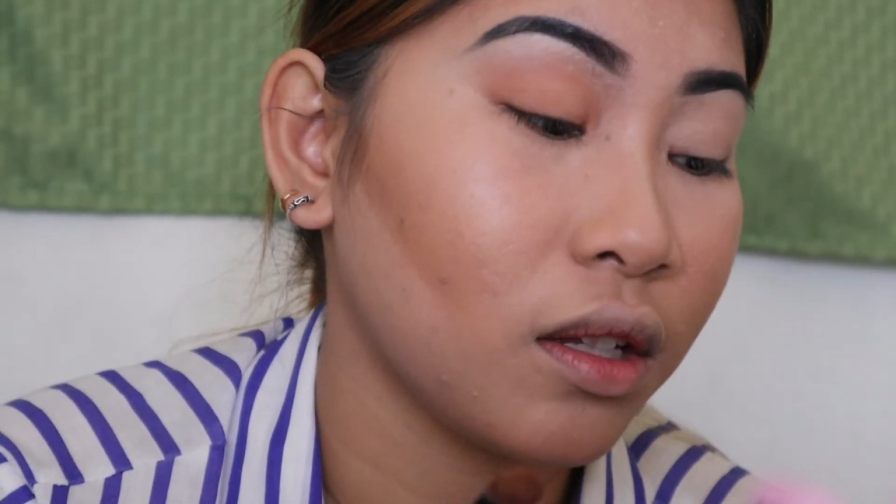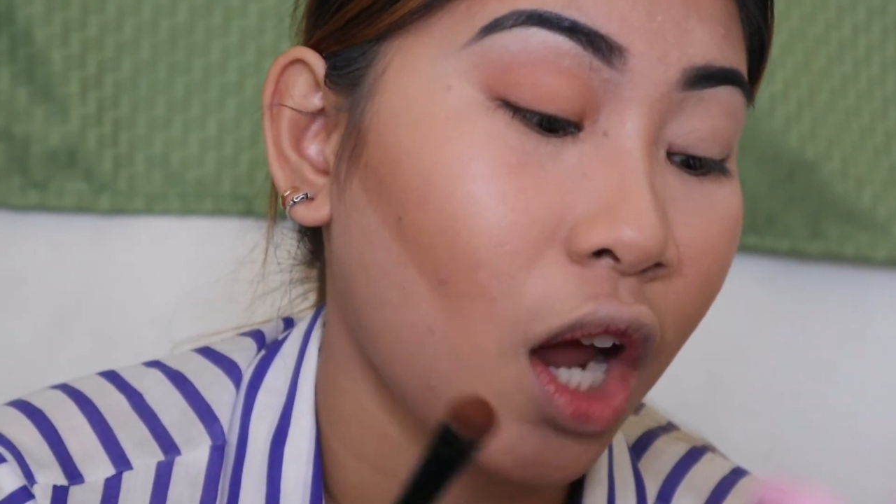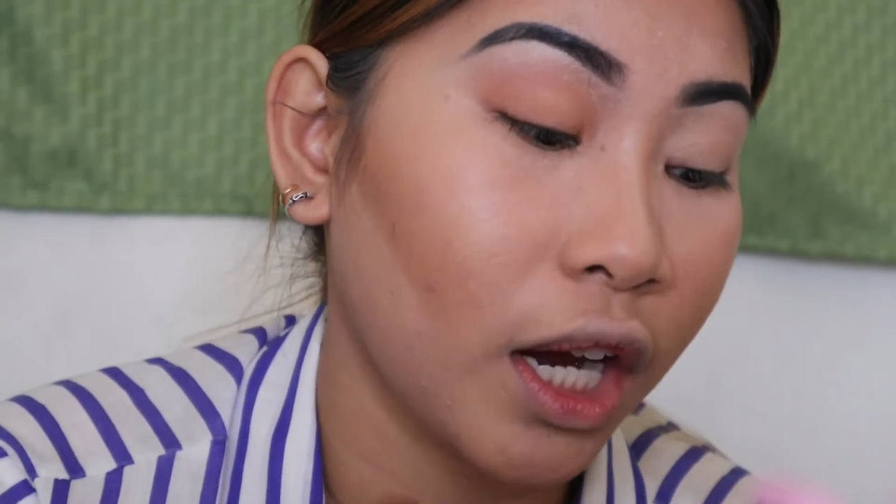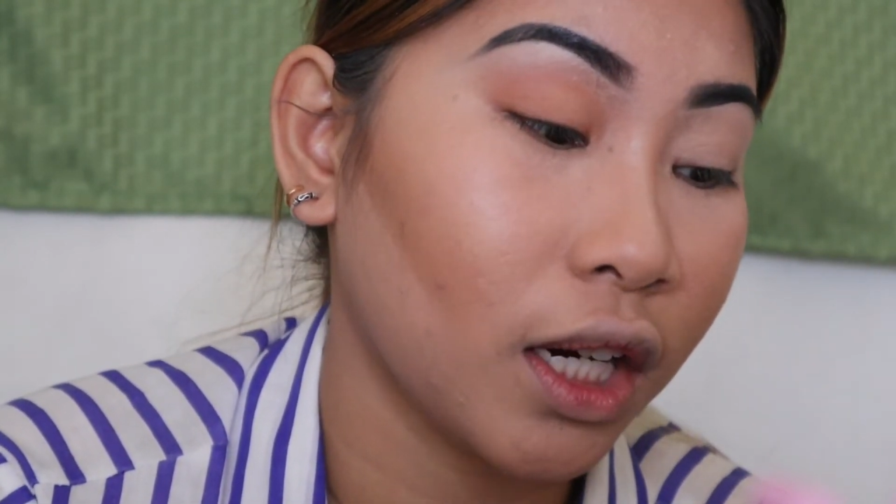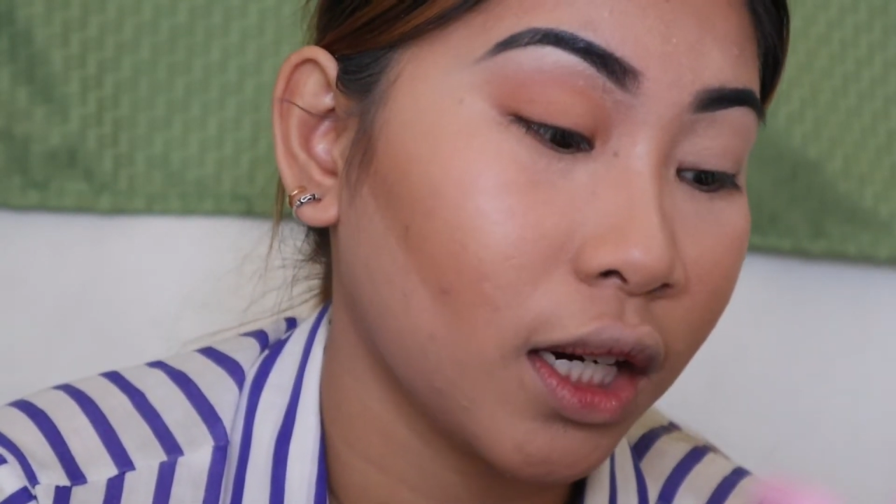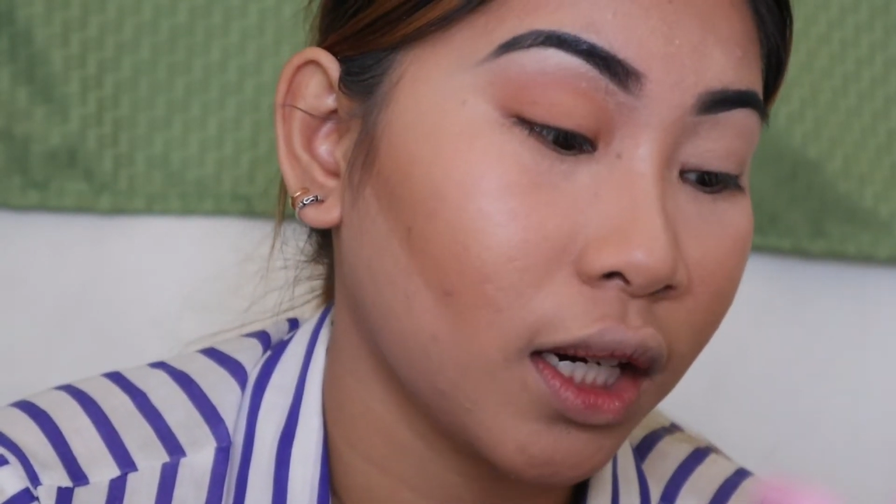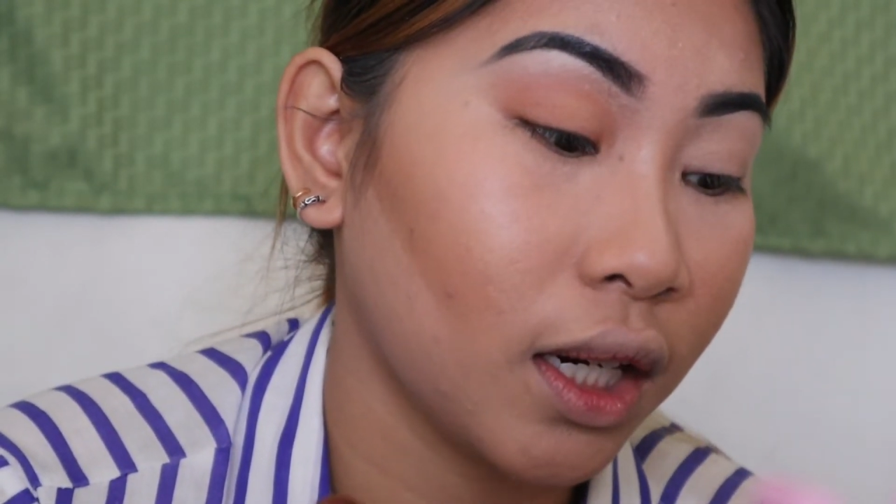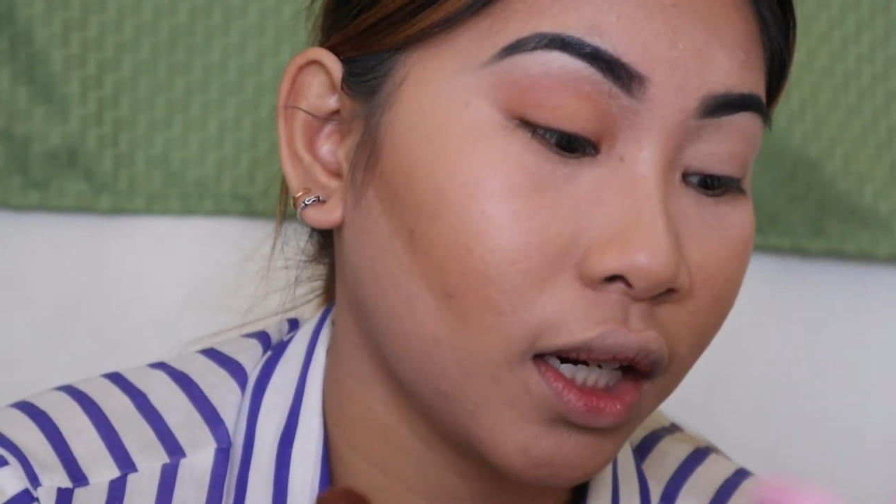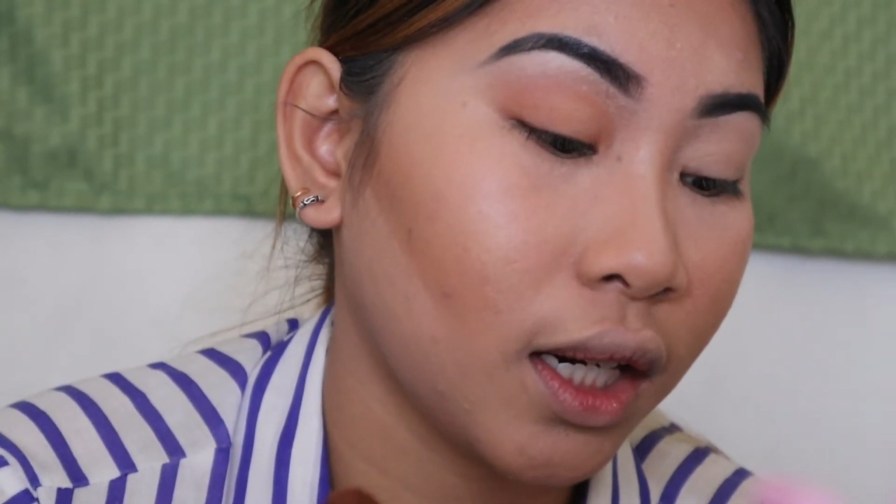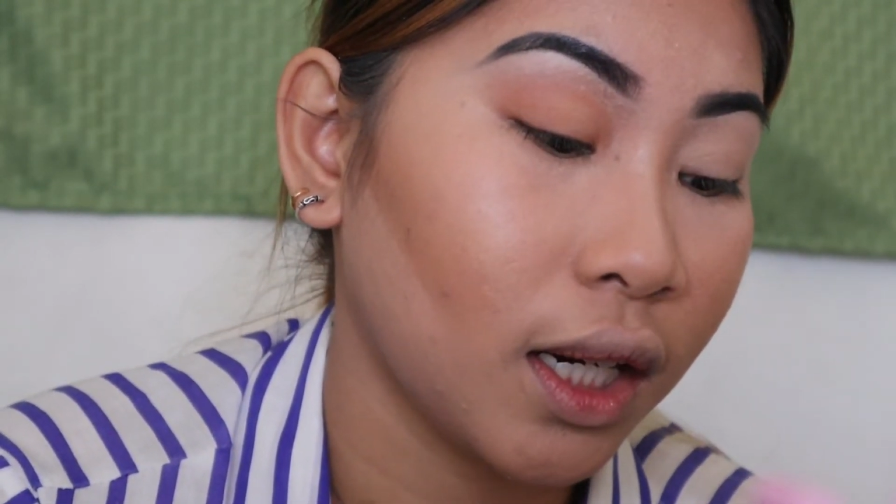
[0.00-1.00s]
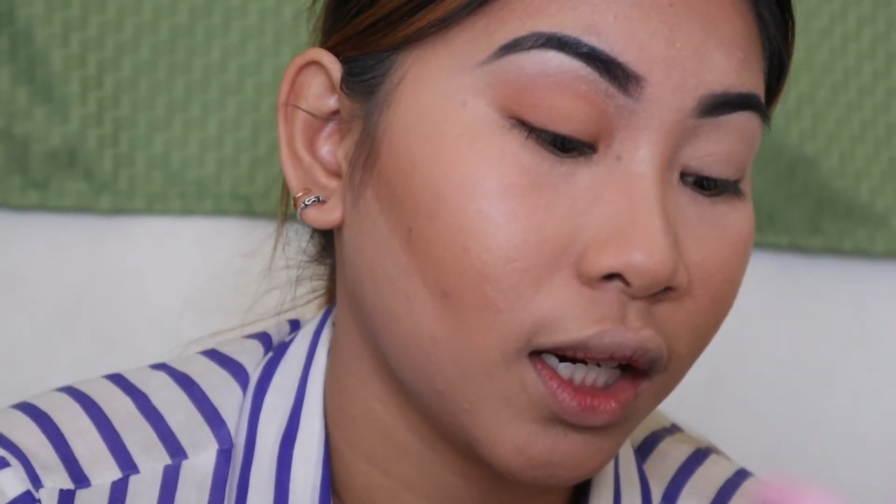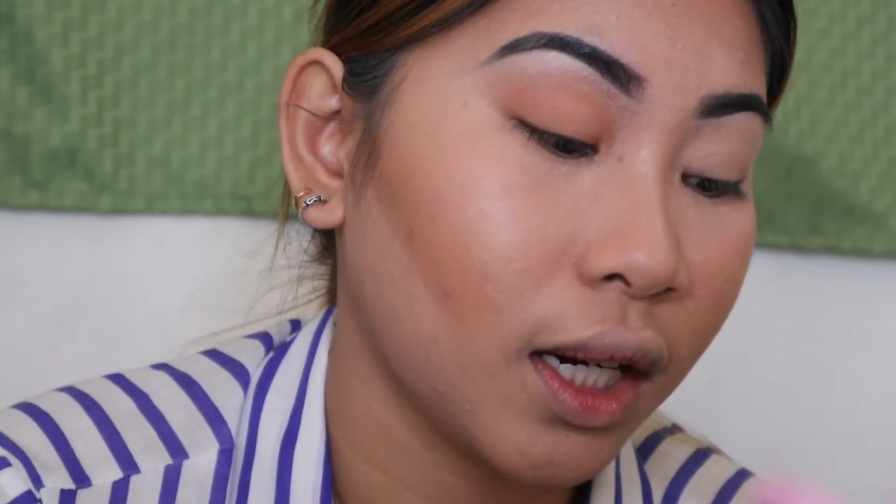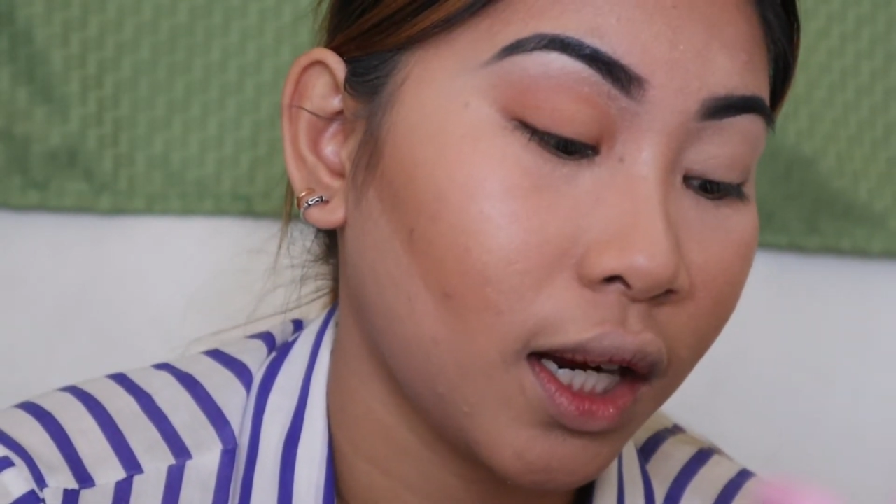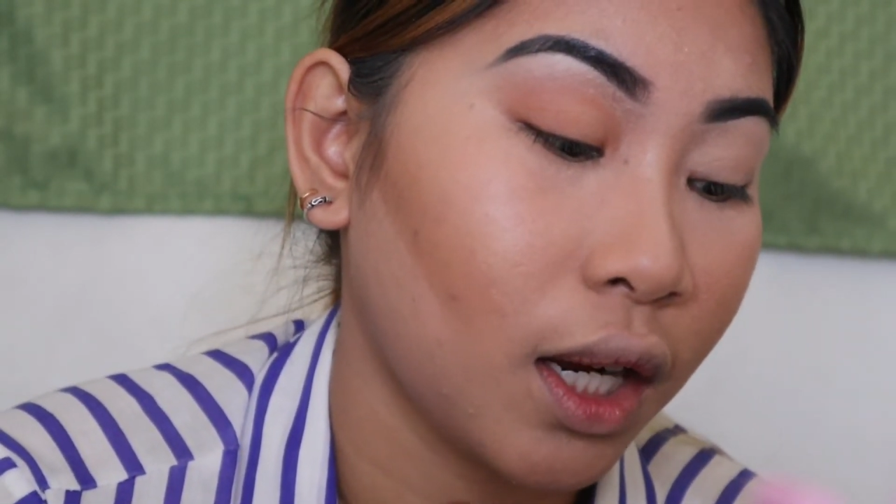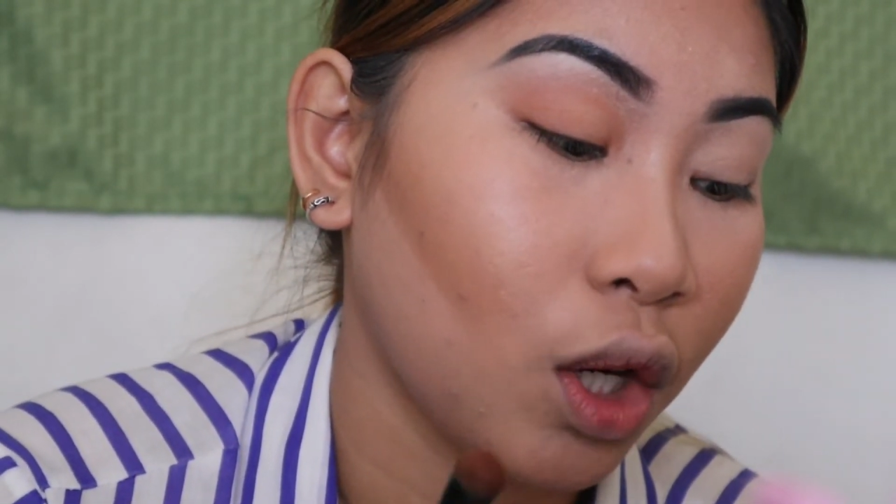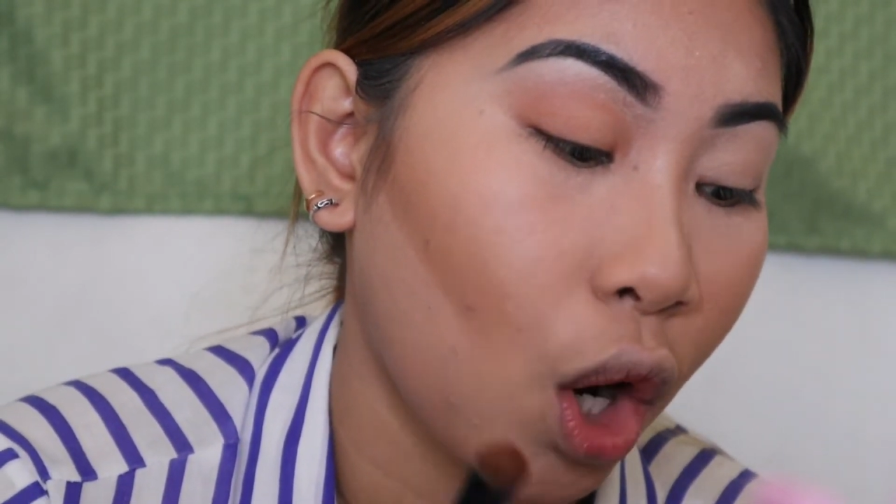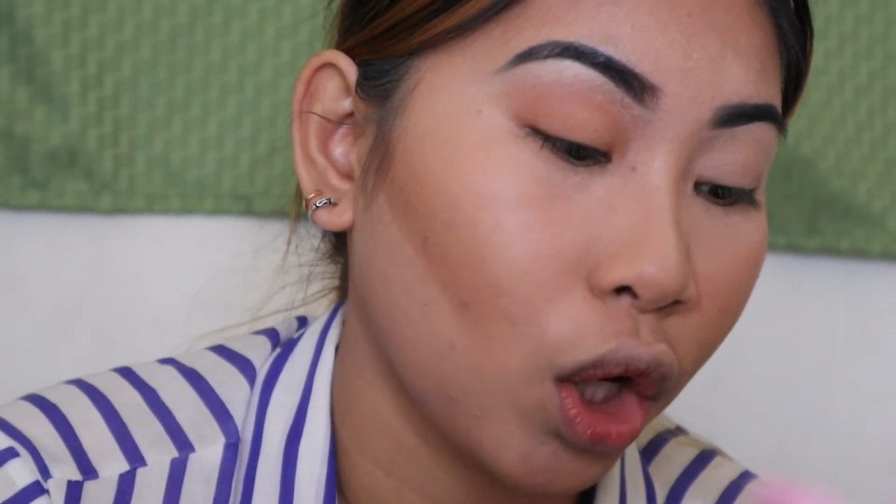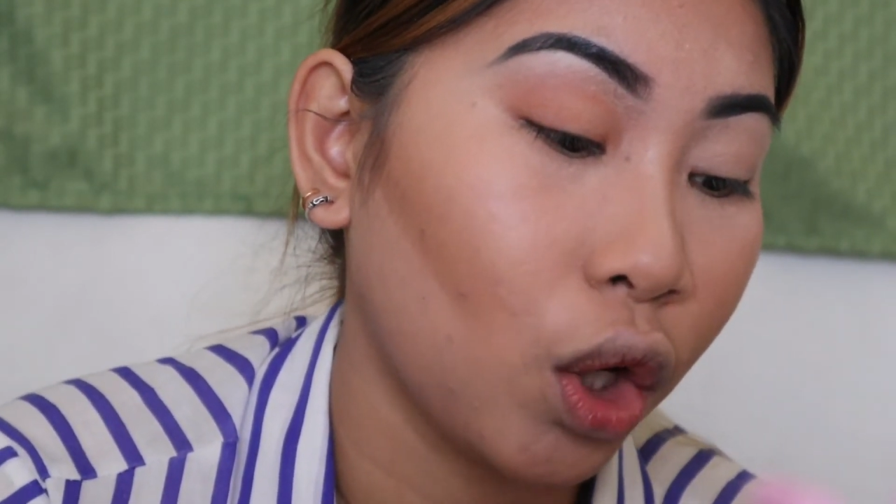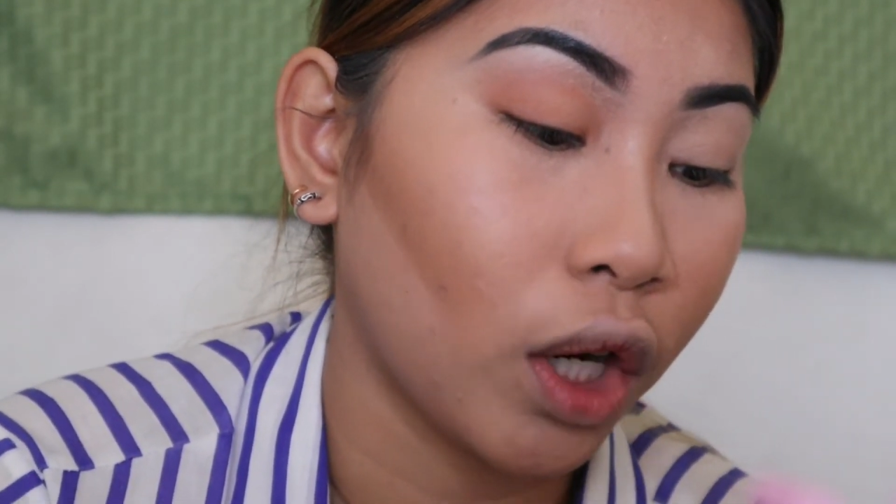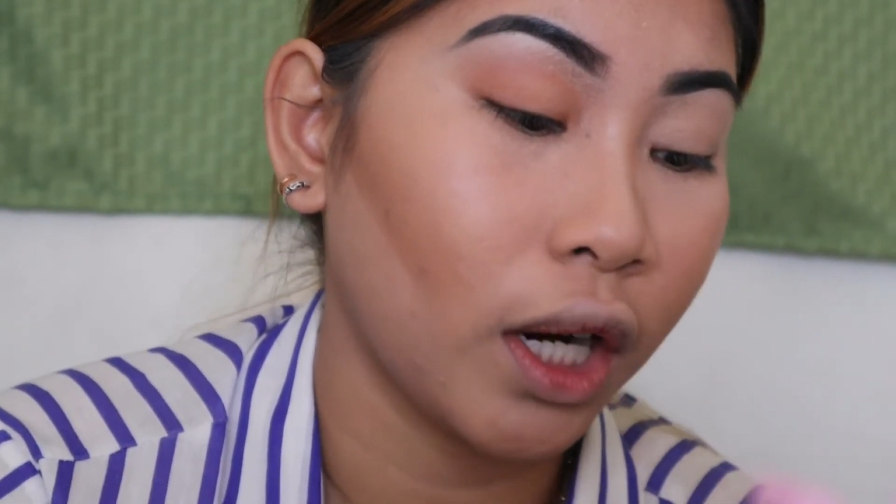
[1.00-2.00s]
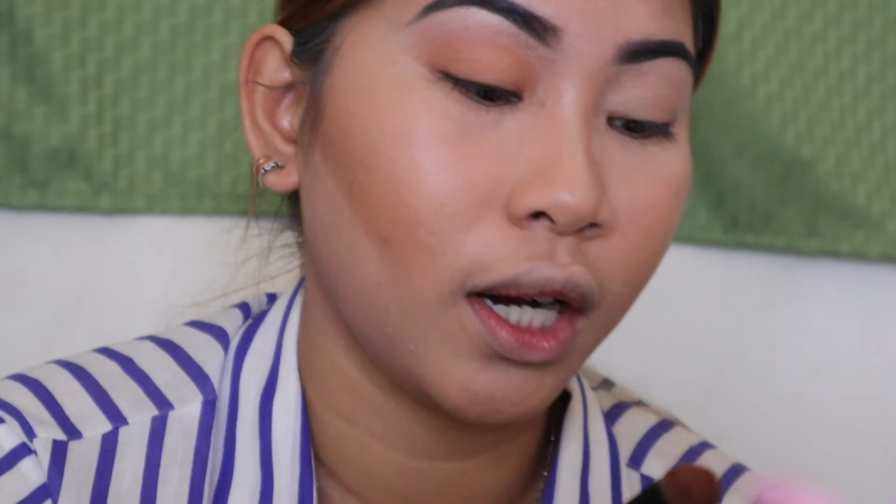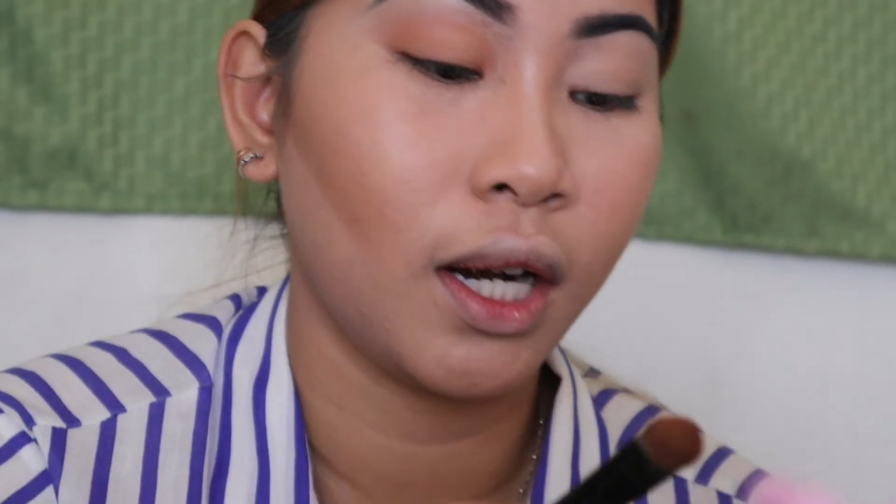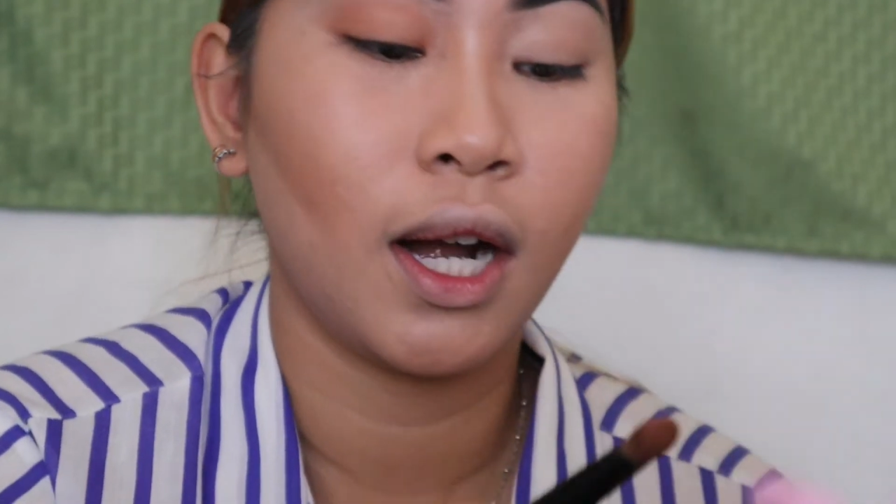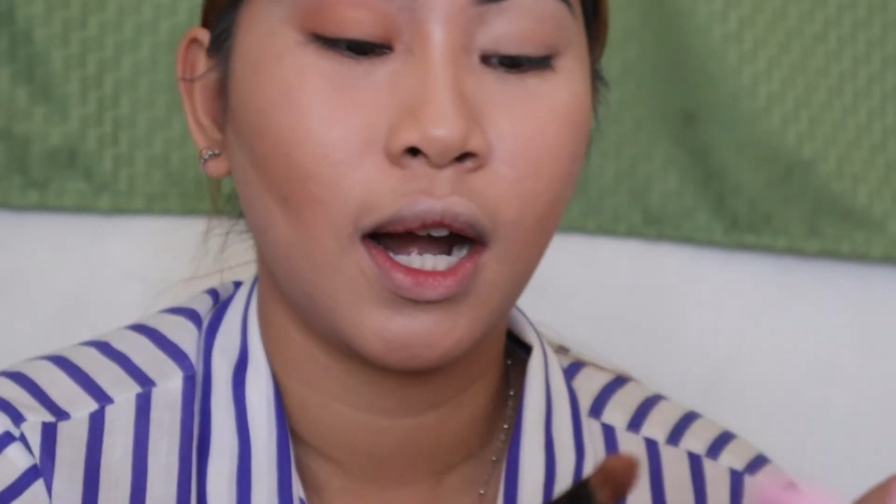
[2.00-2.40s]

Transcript: dark color.